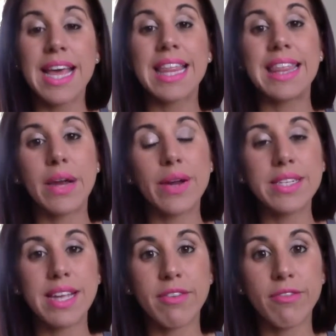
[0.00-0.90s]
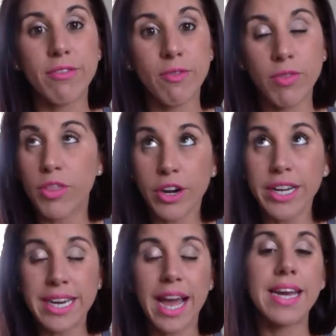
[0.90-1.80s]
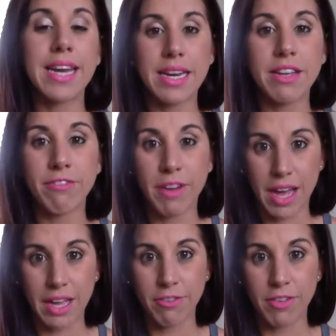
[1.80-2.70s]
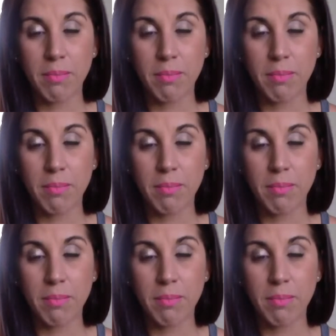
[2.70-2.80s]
there is a $39.95